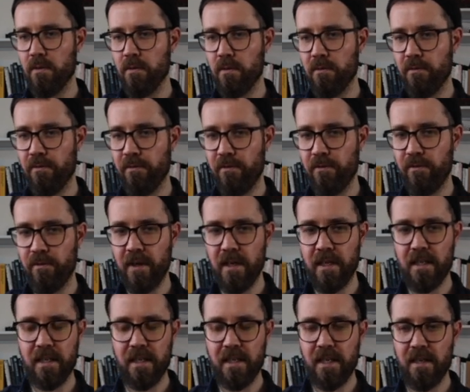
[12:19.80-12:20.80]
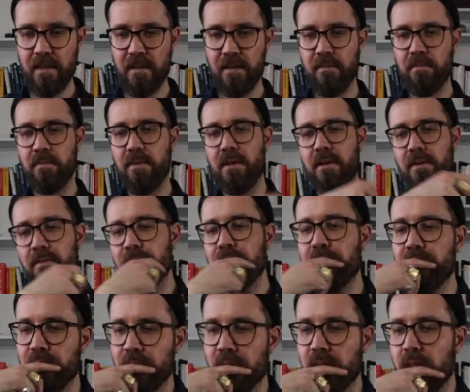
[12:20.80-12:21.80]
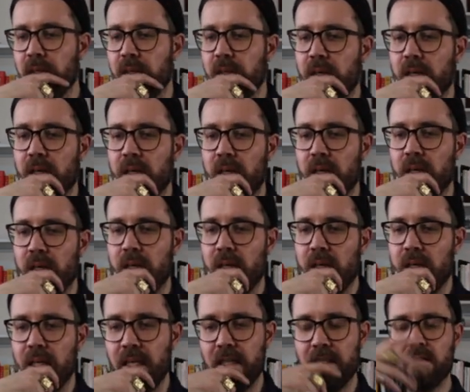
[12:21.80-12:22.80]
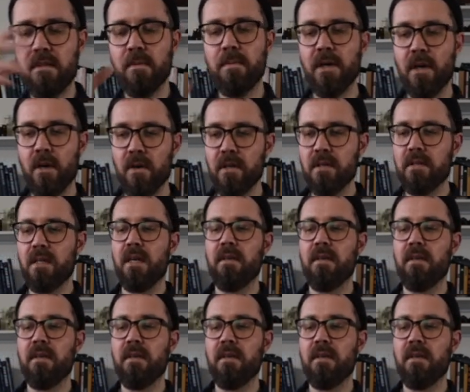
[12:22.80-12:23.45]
would fade in, but yeah, to be honest,